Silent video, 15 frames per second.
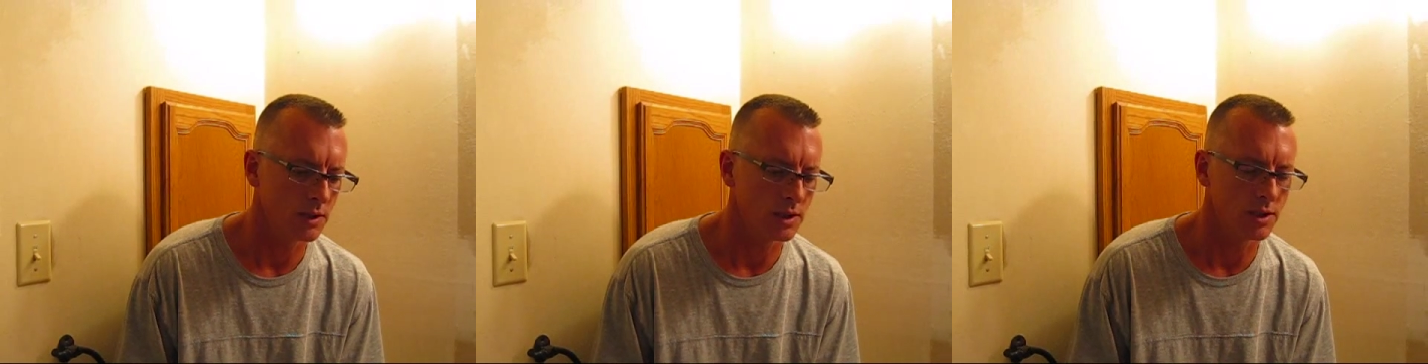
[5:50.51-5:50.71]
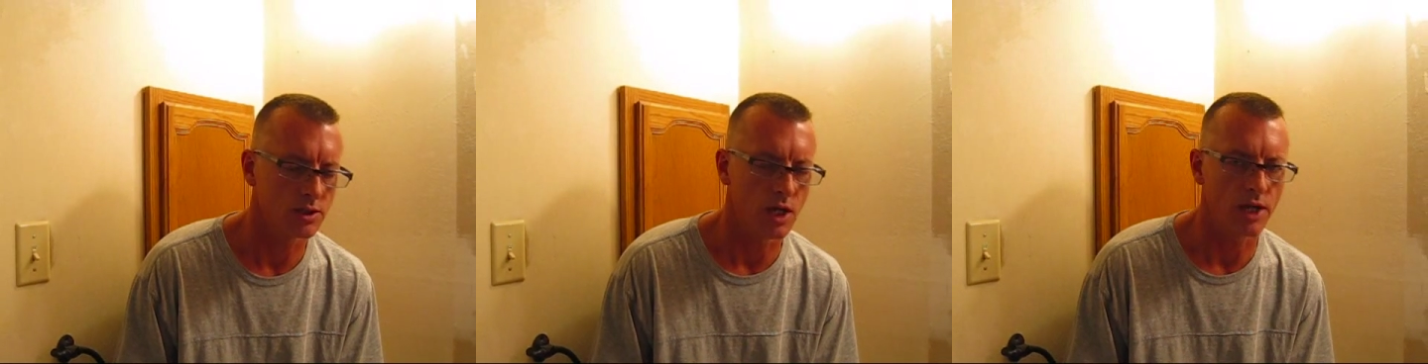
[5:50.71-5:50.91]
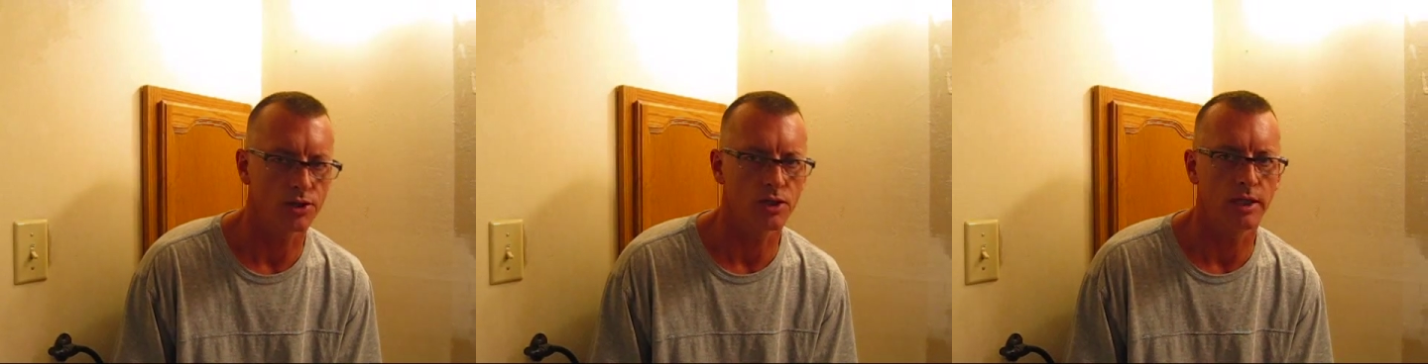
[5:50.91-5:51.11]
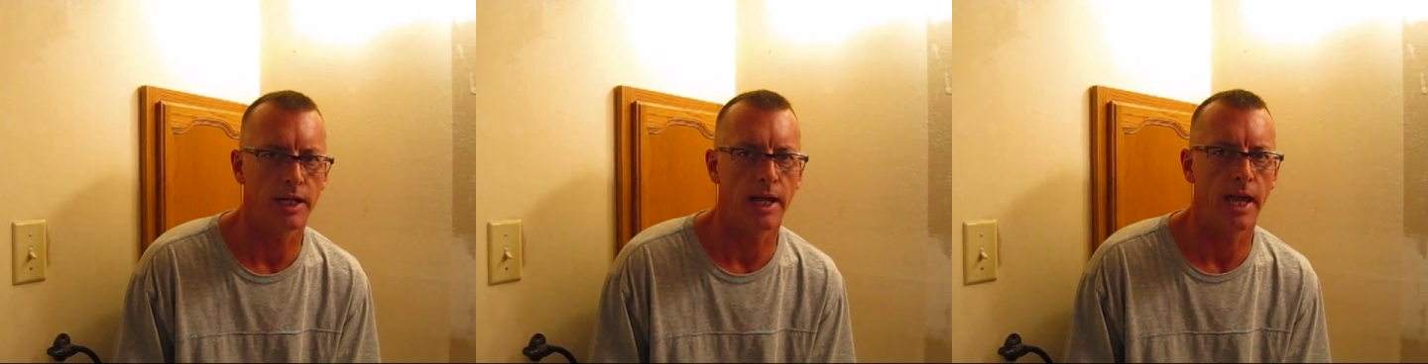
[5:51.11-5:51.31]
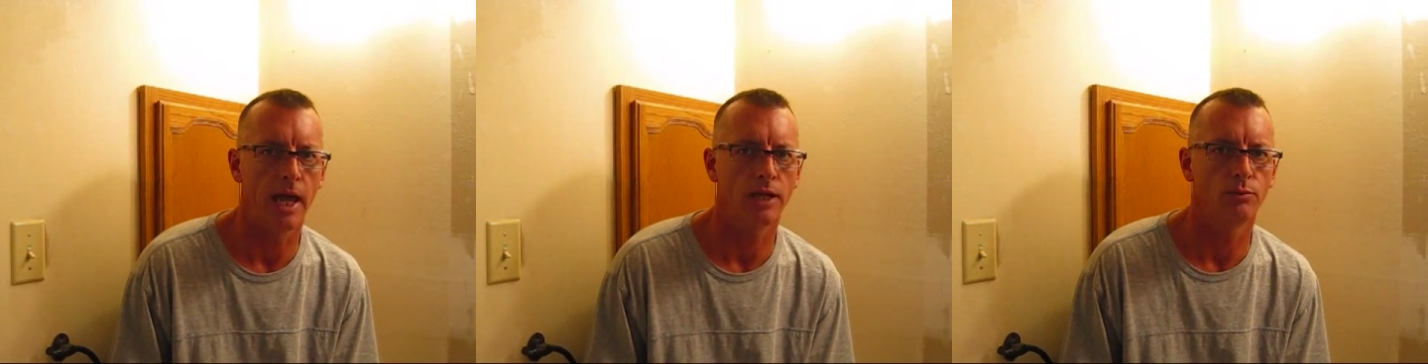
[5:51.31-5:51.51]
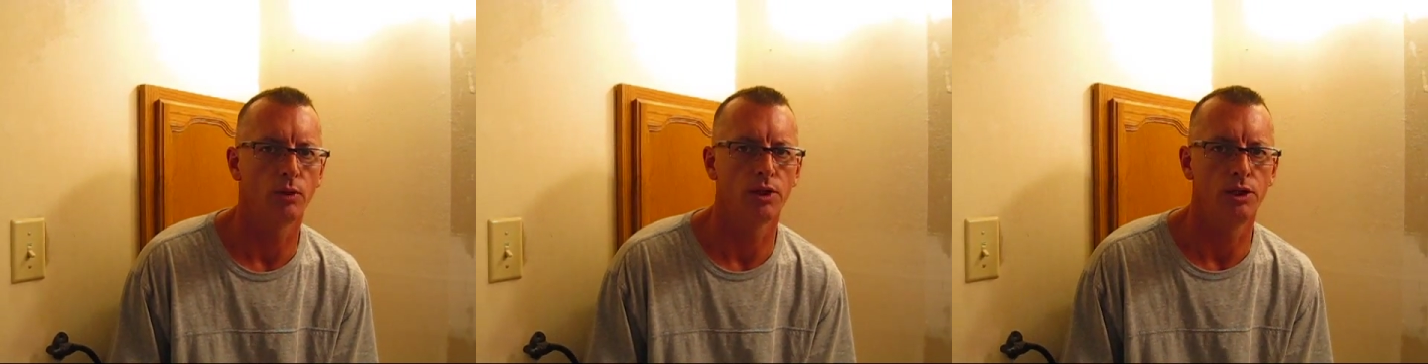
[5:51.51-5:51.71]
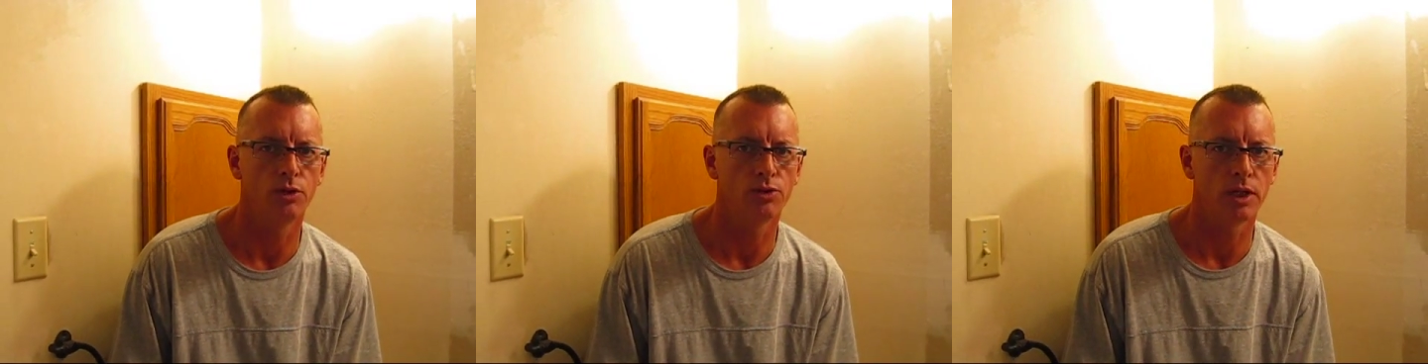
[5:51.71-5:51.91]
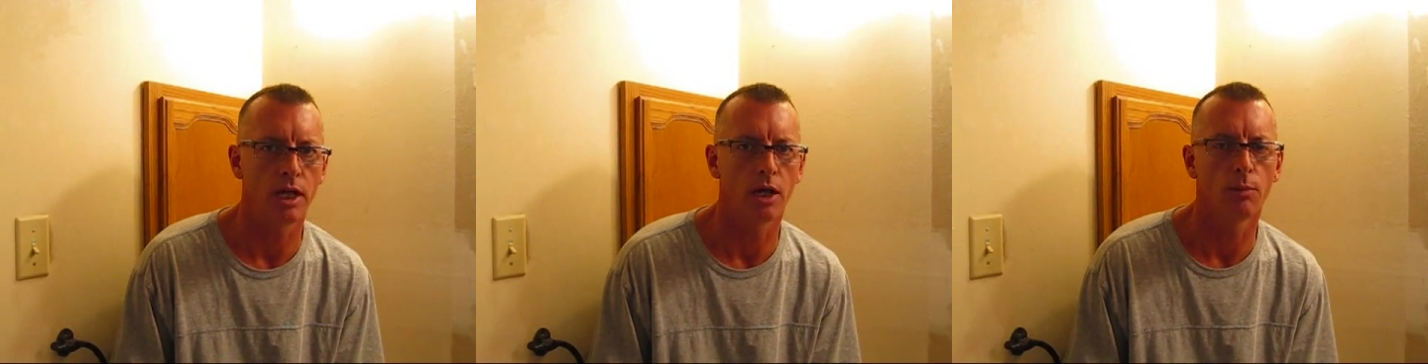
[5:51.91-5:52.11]
the discussion that I had with
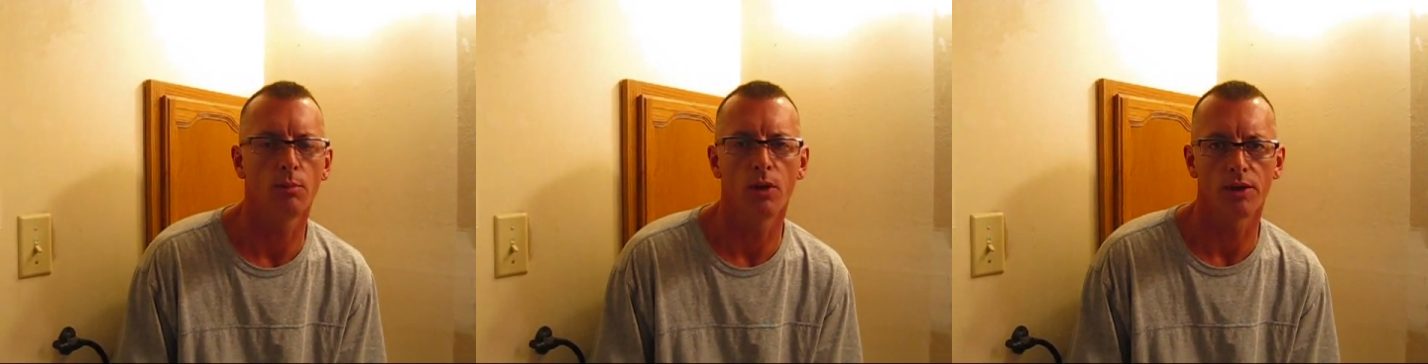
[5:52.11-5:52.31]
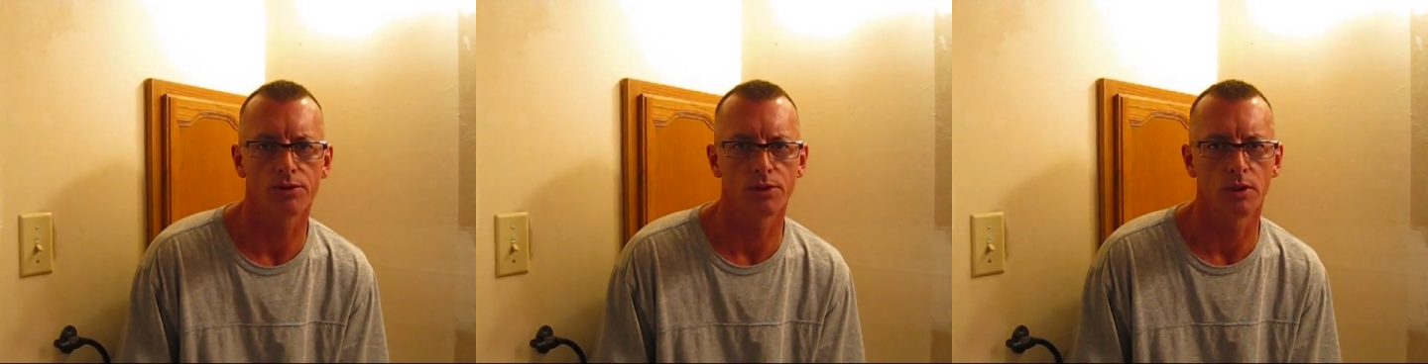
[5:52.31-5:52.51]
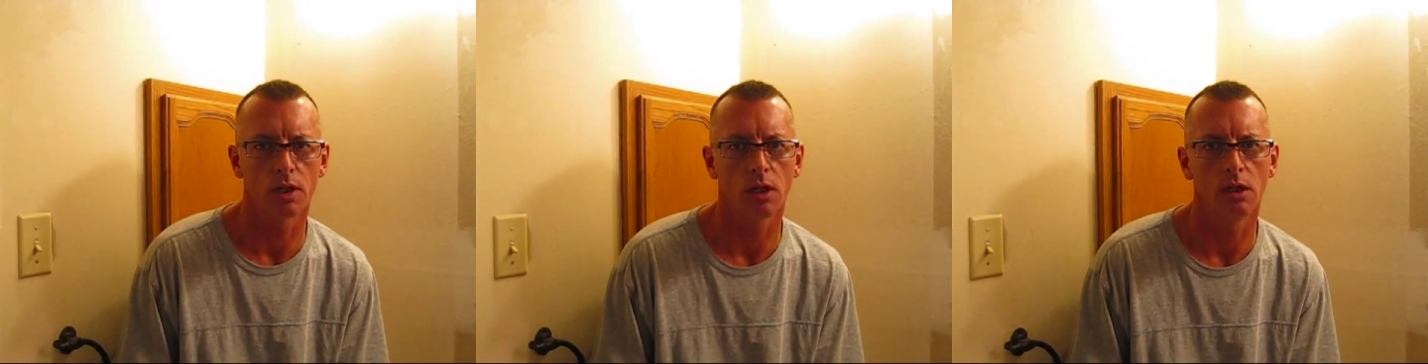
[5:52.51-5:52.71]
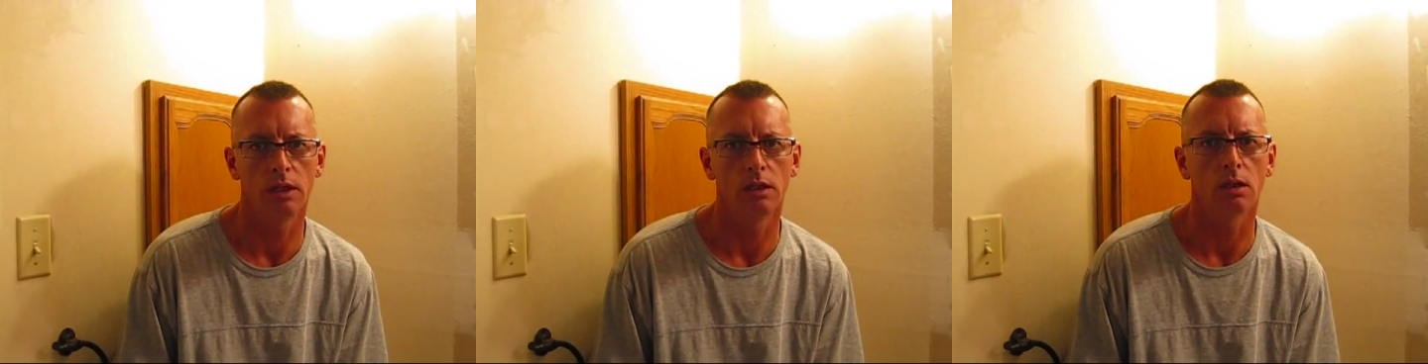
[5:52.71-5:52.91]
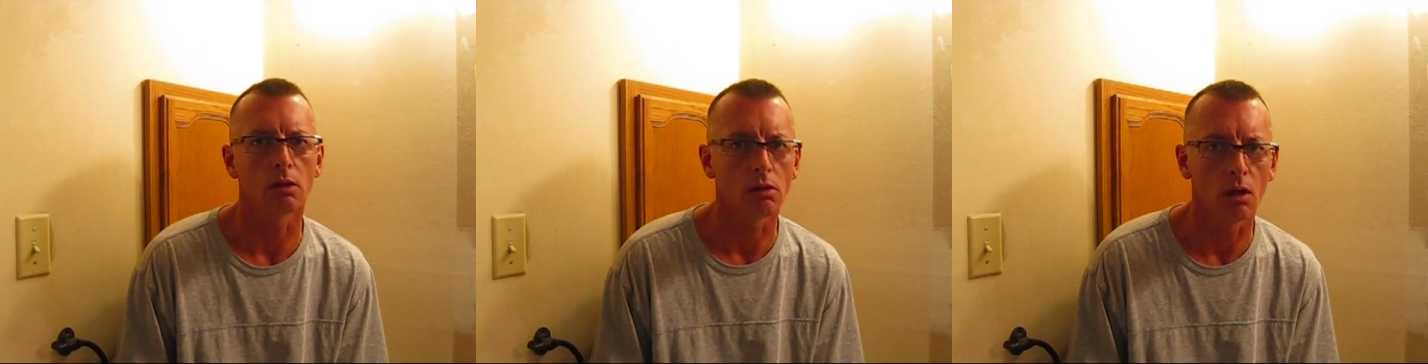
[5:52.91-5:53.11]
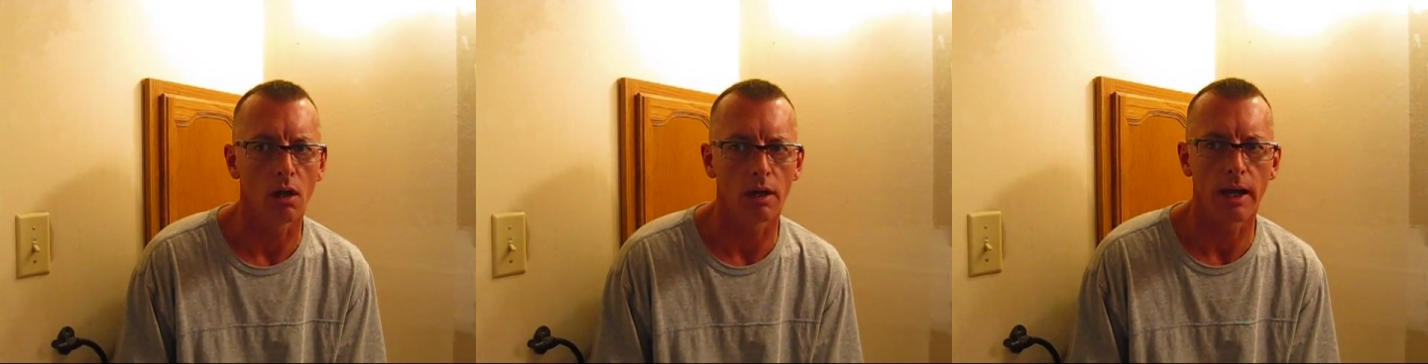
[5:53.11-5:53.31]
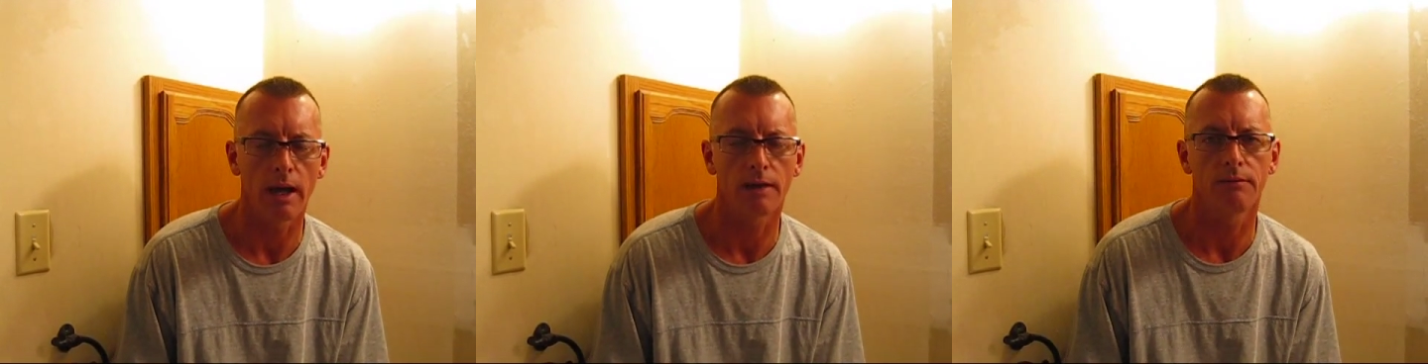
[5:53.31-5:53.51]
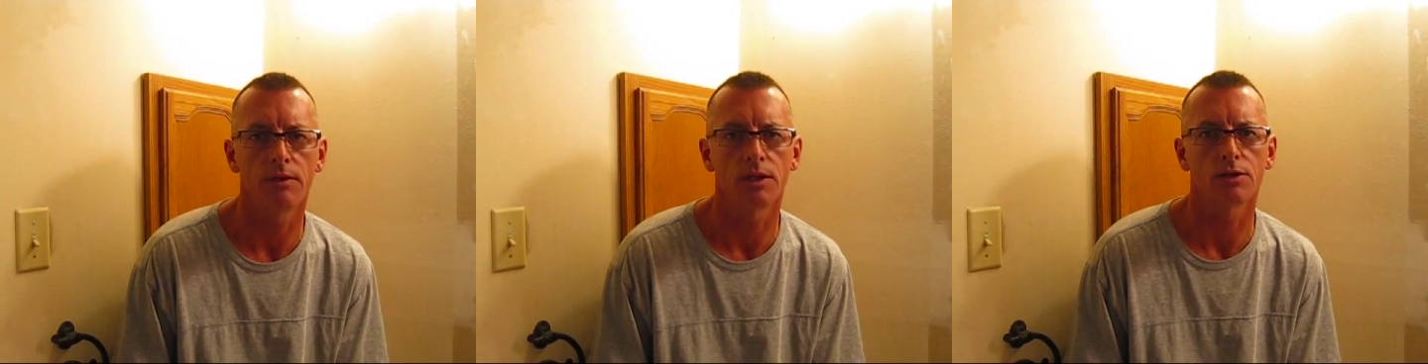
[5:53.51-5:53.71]
using air pressure to clean the clog
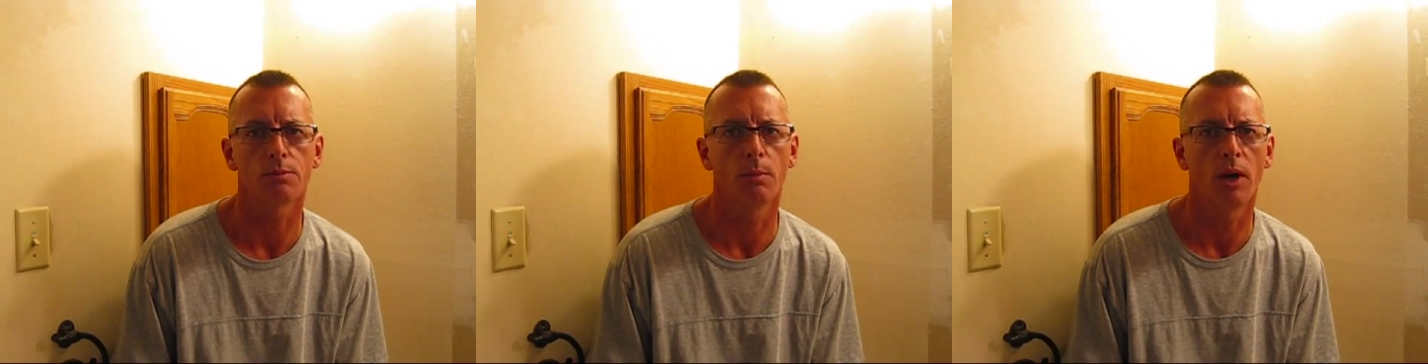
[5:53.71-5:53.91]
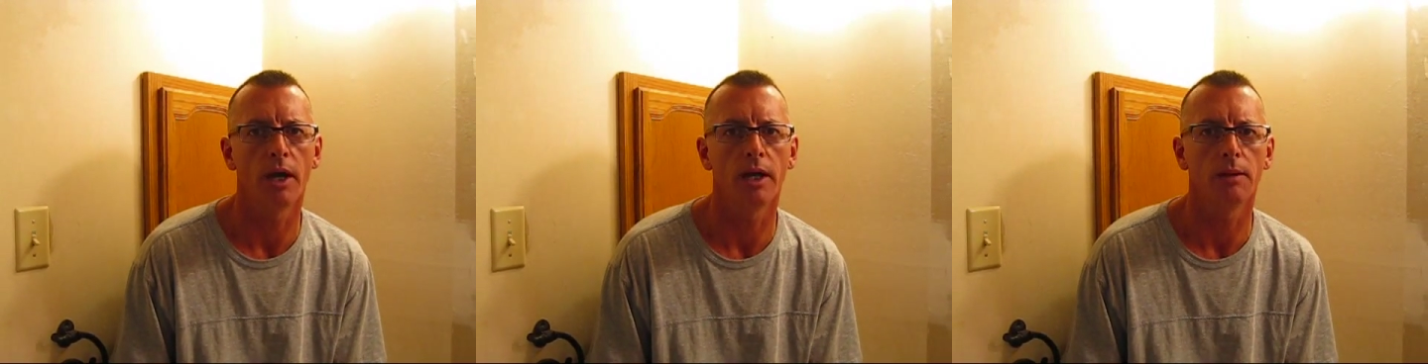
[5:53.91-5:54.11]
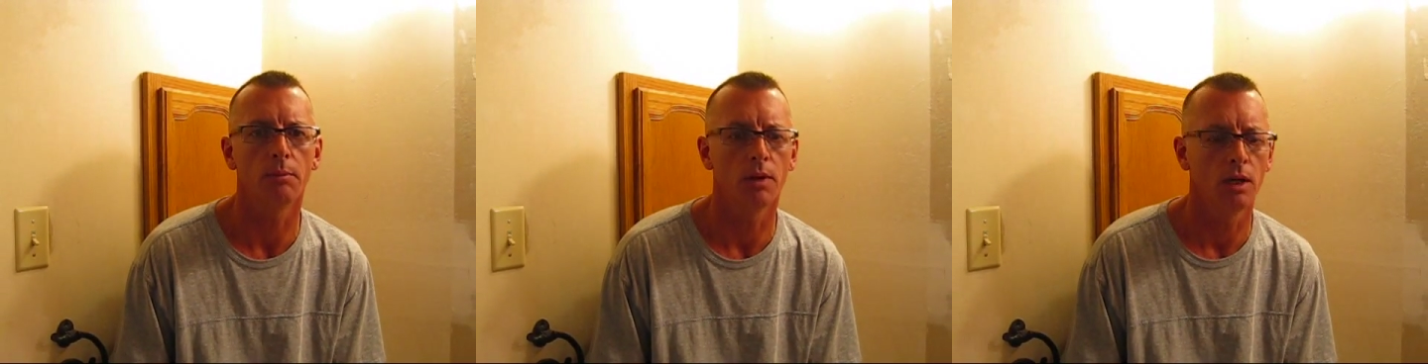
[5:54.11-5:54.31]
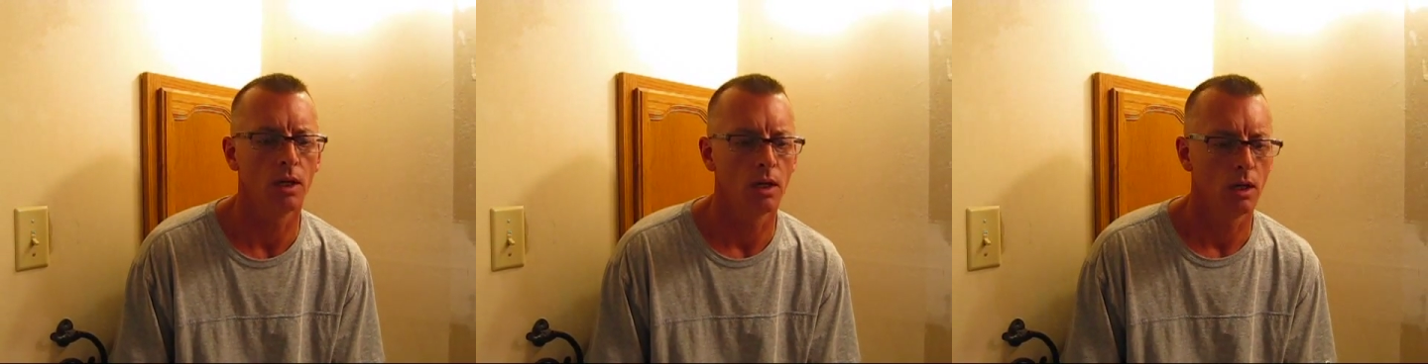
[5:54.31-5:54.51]
out of this pipe.